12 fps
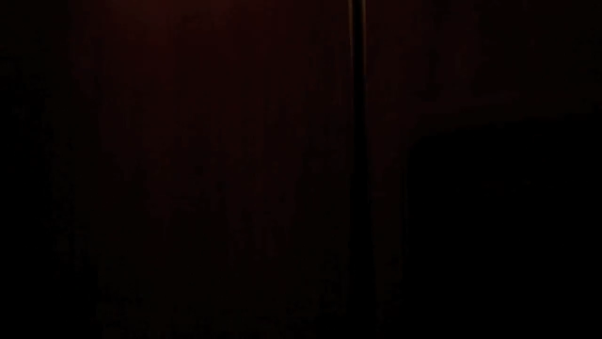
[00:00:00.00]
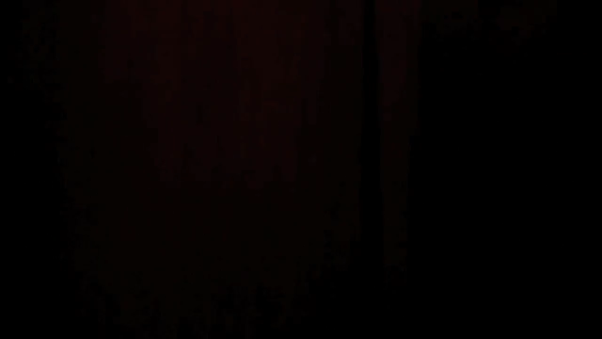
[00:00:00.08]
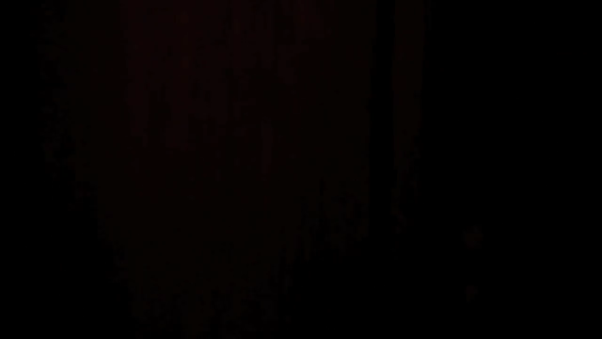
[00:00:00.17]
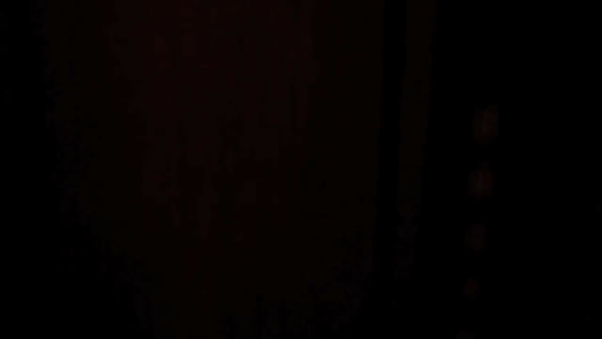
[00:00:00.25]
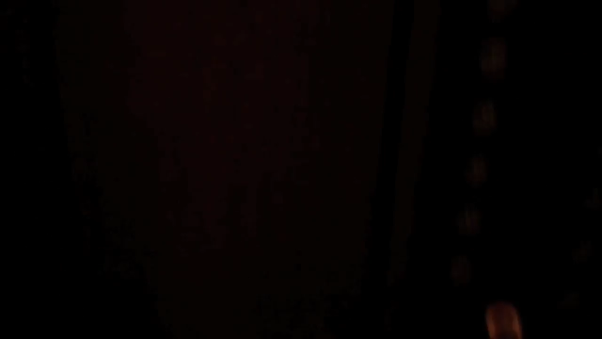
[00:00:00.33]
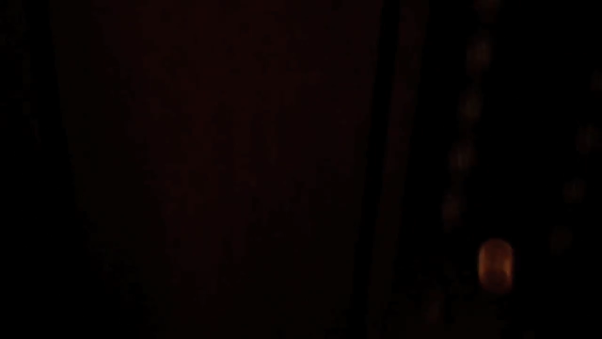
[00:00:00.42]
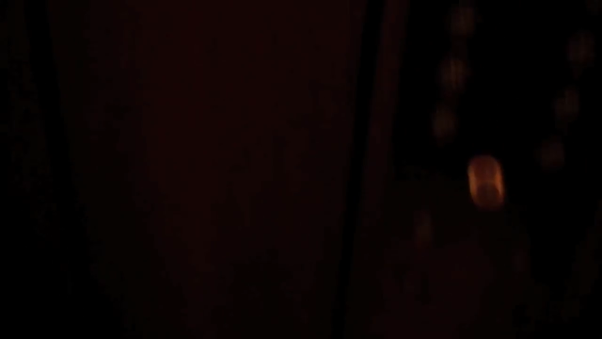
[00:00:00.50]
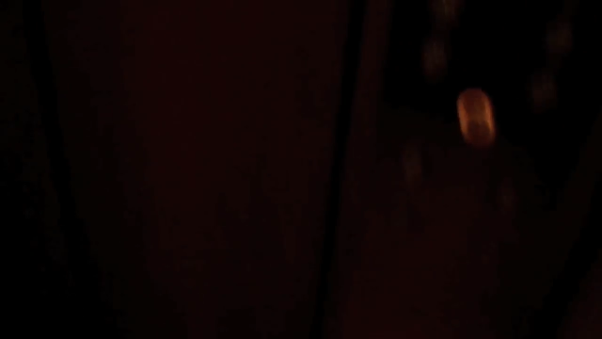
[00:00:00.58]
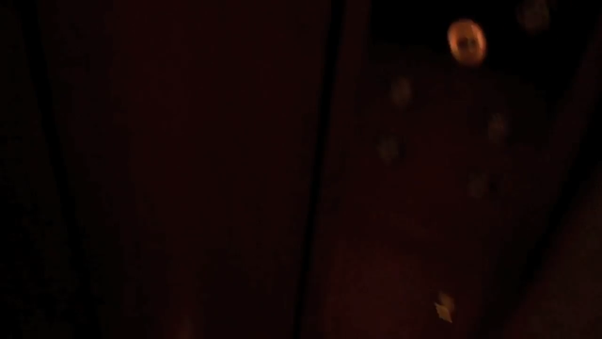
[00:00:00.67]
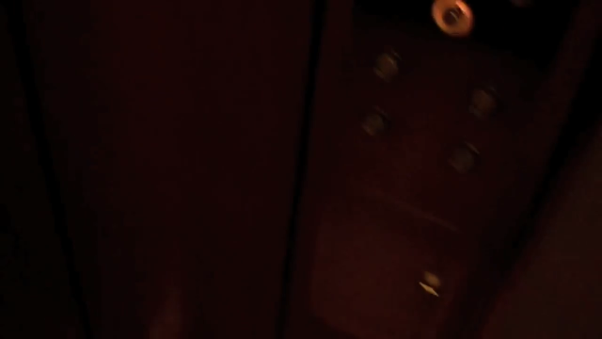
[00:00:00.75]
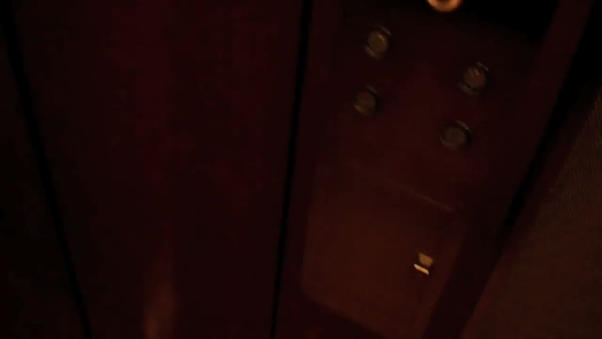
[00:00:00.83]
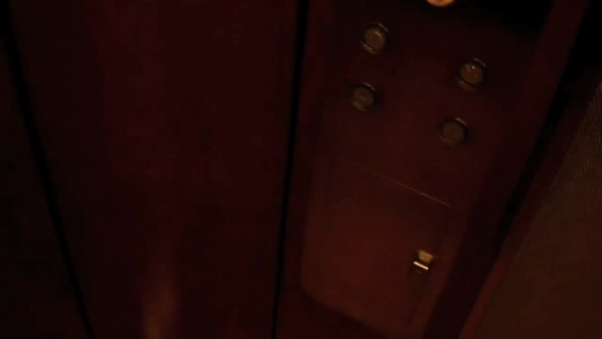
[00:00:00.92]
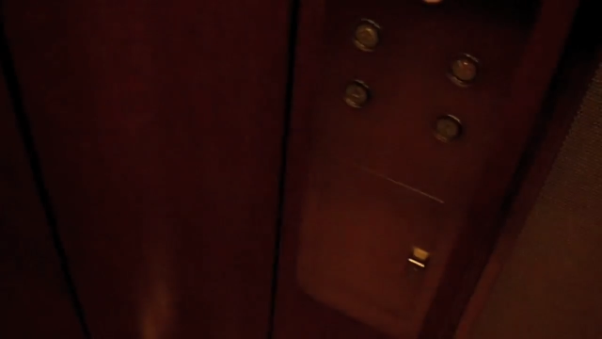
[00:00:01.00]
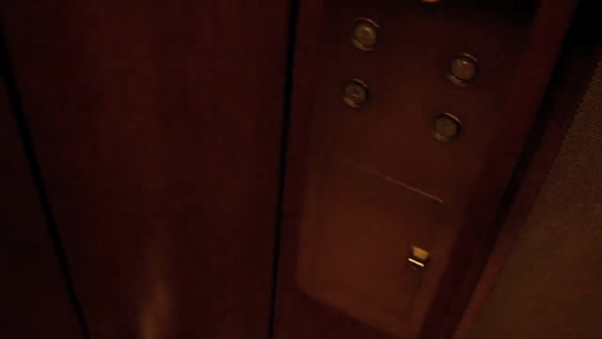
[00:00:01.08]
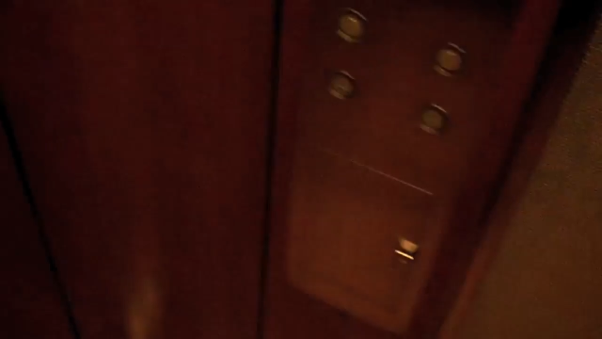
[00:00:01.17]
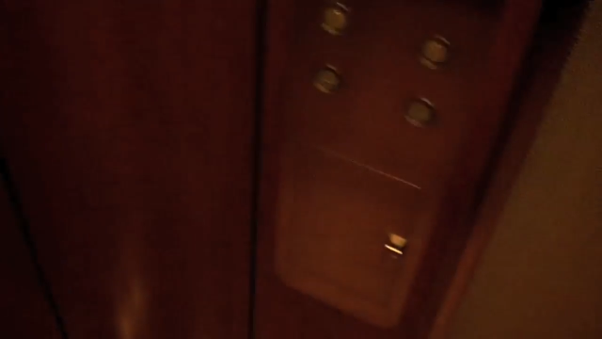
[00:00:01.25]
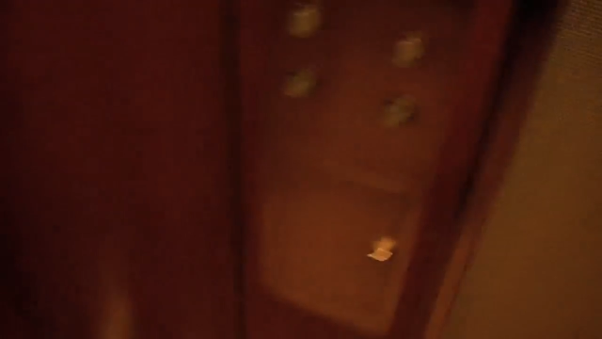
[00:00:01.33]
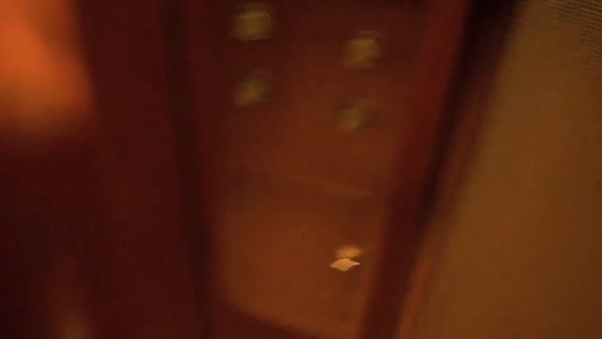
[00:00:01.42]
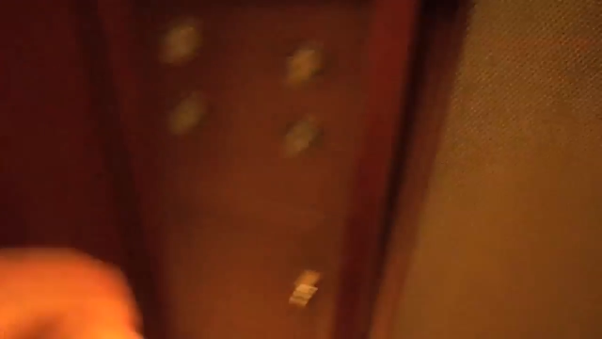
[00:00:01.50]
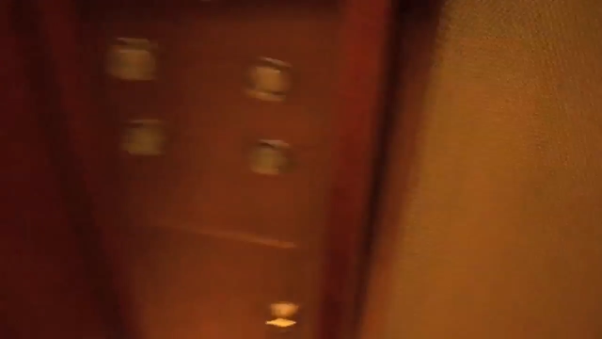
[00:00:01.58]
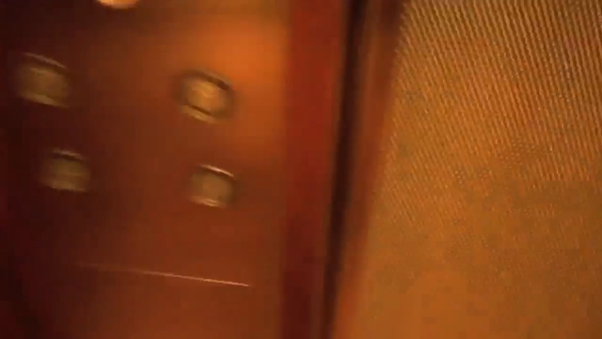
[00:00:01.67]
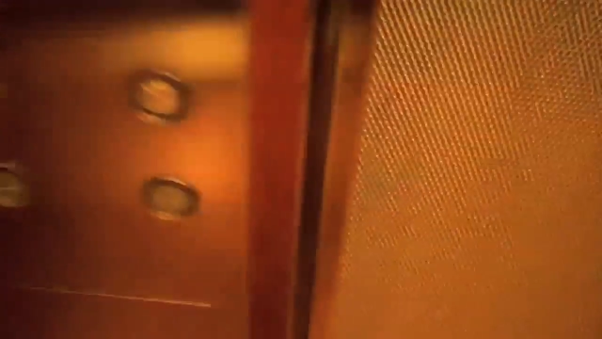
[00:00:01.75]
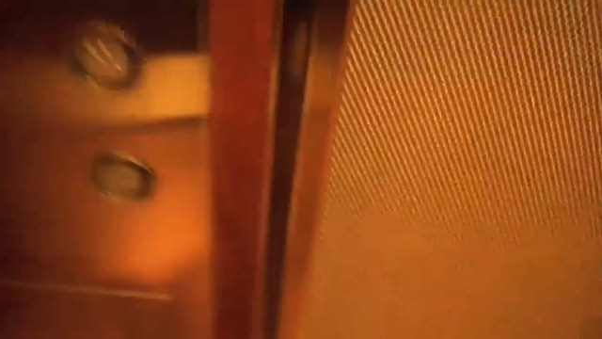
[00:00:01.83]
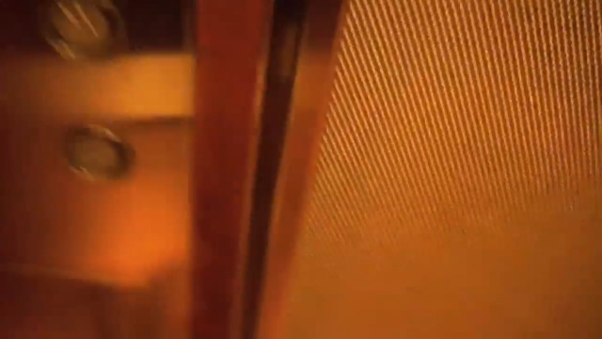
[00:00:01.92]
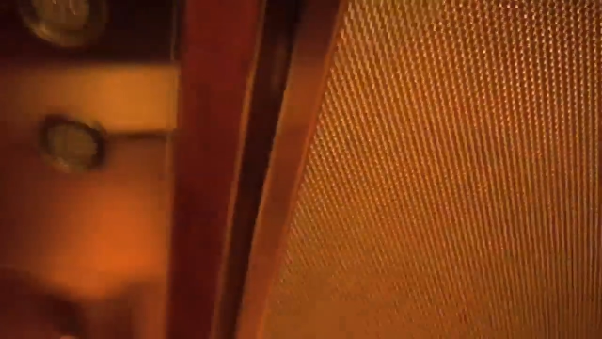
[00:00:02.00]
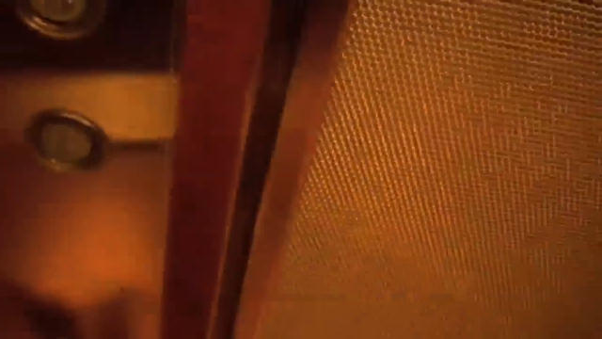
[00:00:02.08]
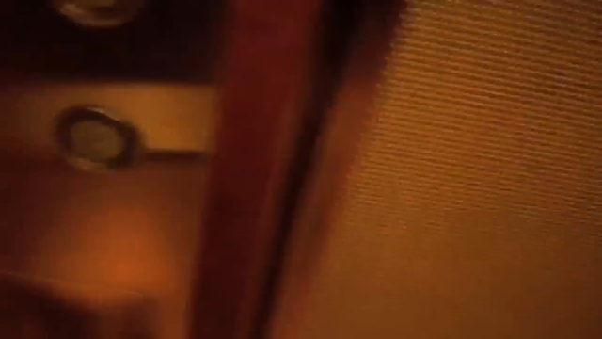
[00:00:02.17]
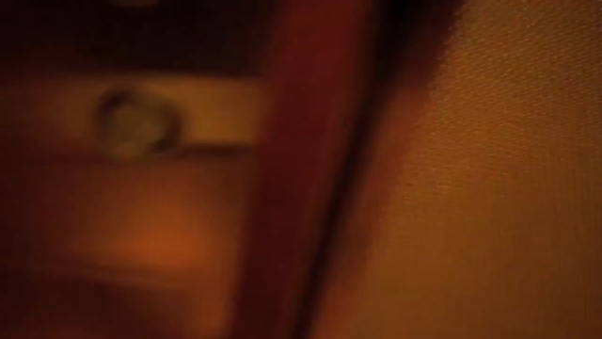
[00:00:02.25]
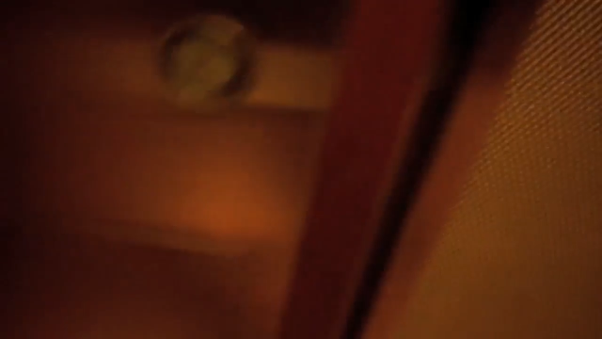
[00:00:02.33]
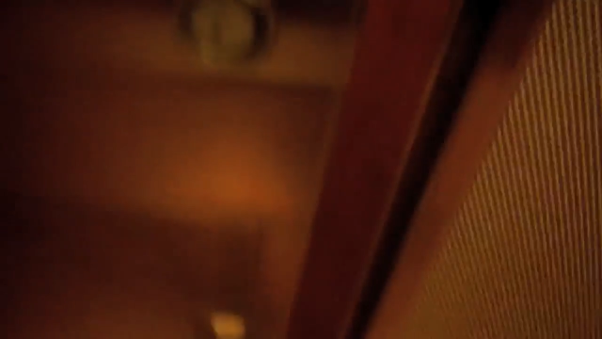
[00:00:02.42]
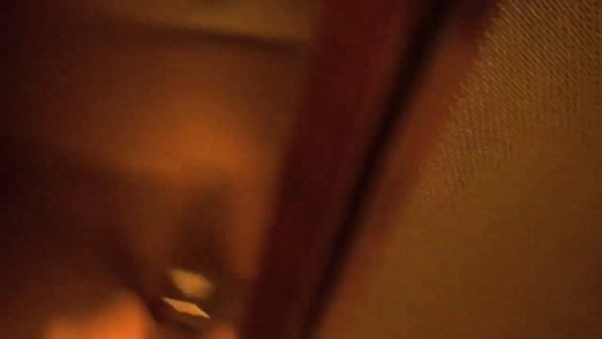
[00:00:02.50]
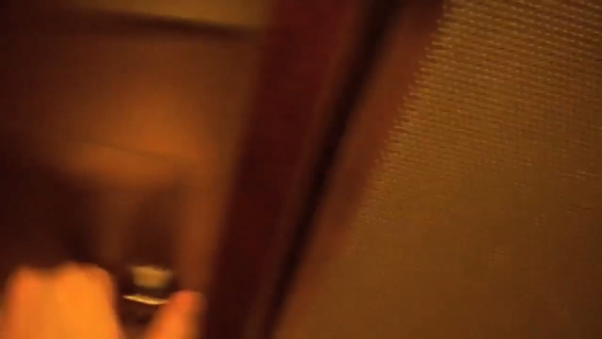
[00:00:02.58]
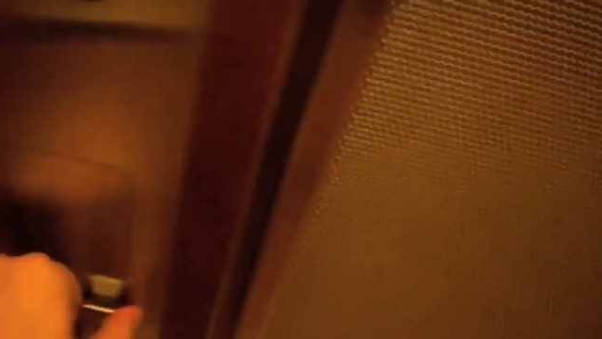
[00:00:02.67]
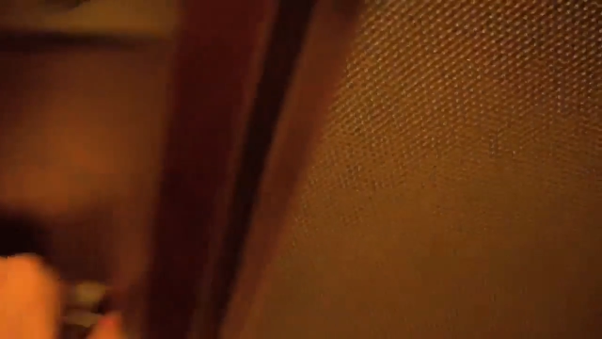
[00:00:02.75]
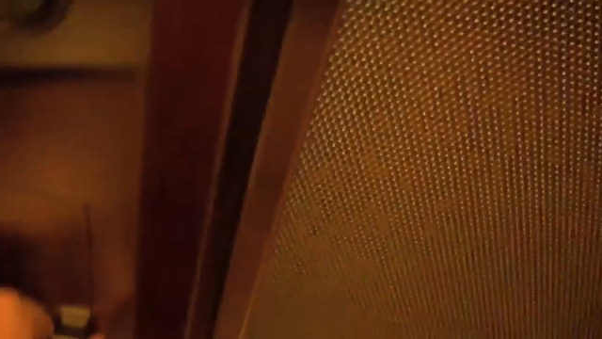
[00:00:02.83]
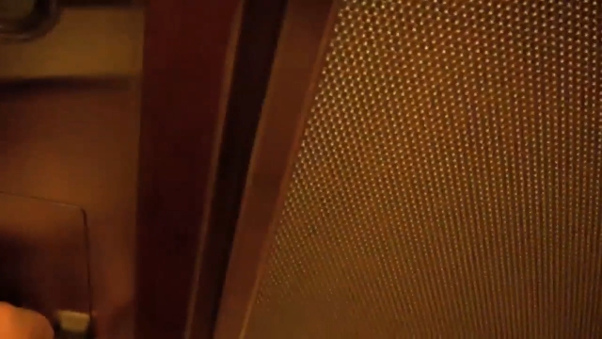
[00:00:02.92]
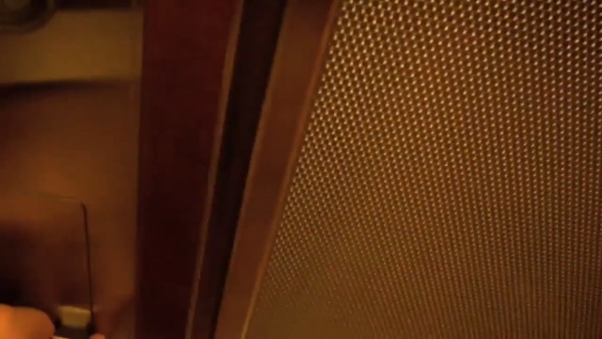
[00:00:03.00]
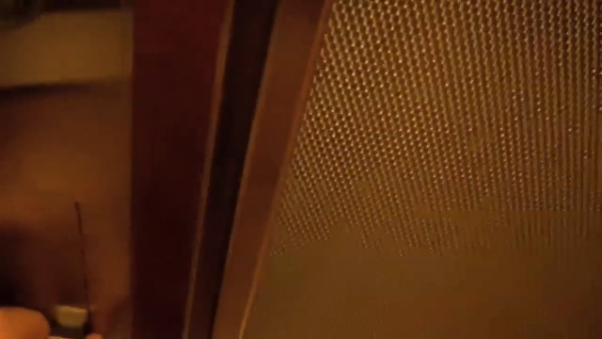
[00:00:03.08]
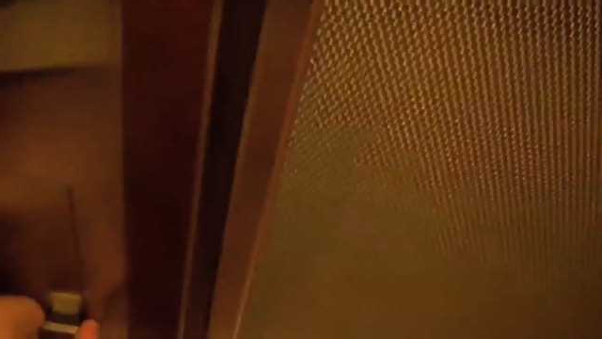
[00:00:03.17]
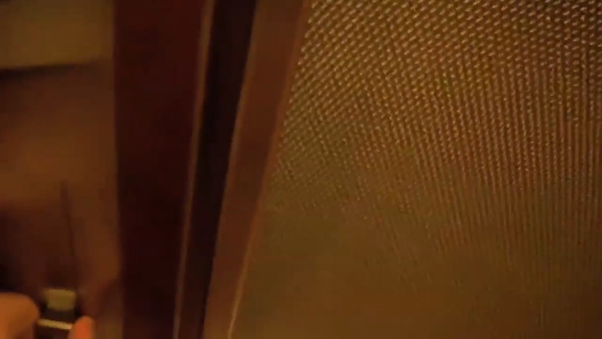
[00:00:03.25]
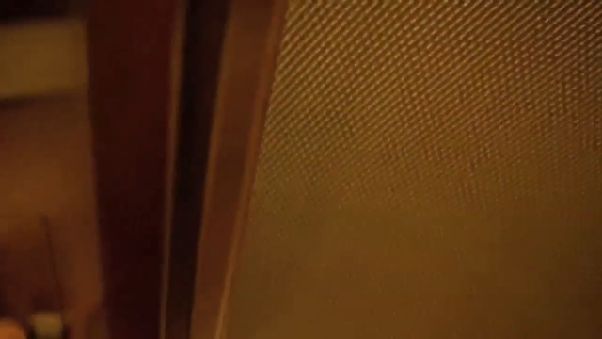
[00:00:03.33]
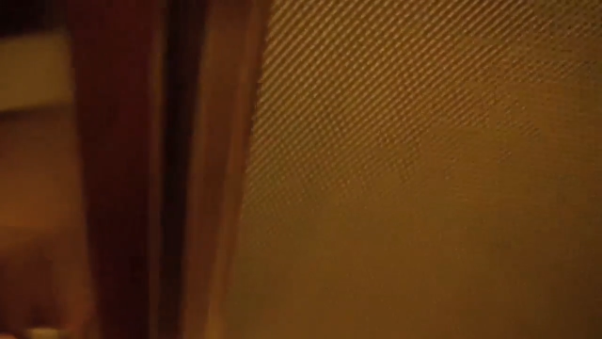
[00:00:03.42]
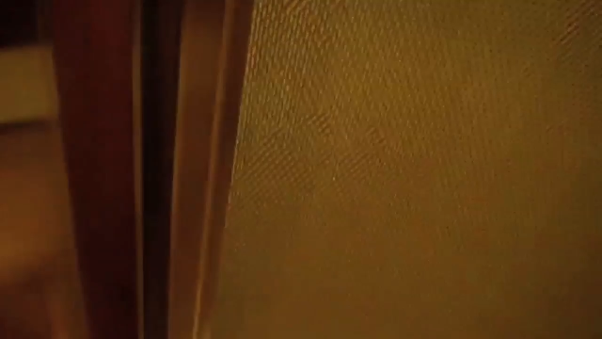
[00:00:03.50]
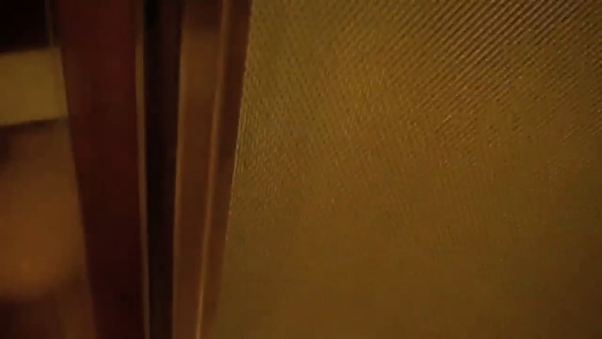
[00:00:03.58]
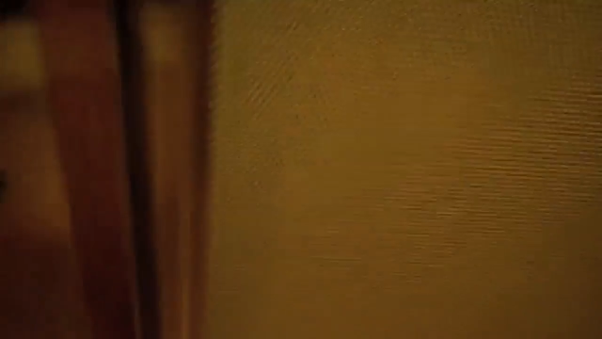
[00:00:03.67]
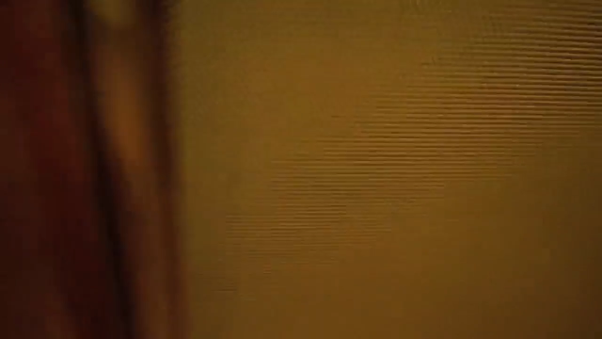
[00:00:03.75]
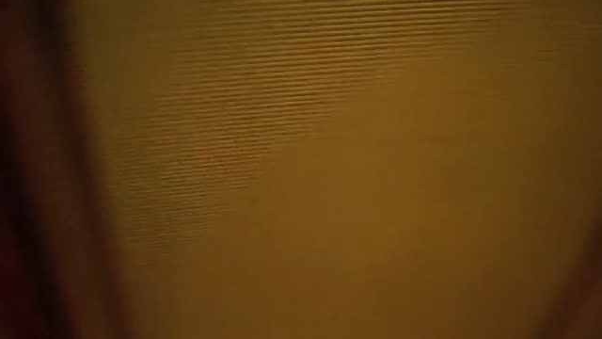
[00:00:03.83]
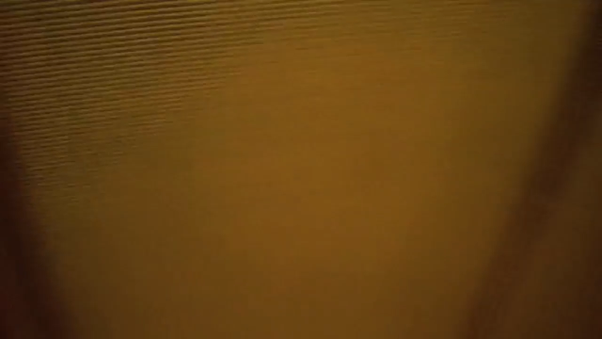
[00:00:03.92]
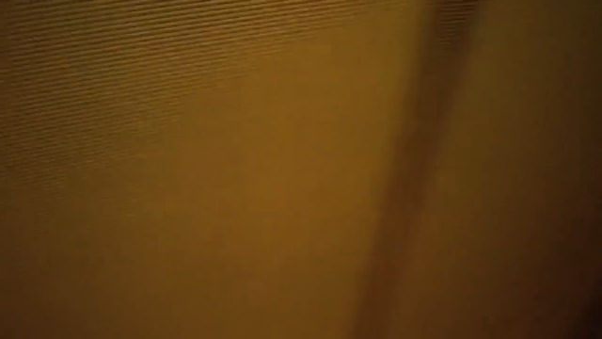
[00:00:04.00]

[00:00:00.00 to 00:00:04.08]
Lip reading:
[unreadable: no face in view]